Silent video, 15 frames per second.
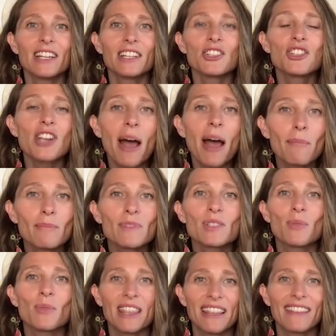gems
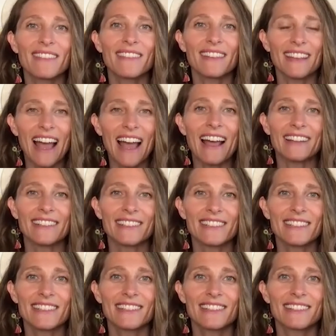within the land
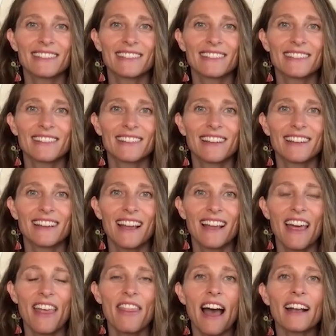
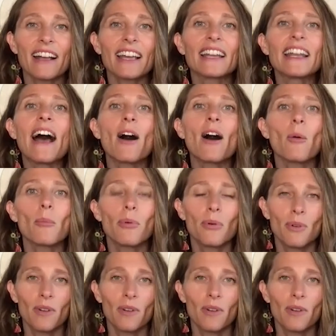that can help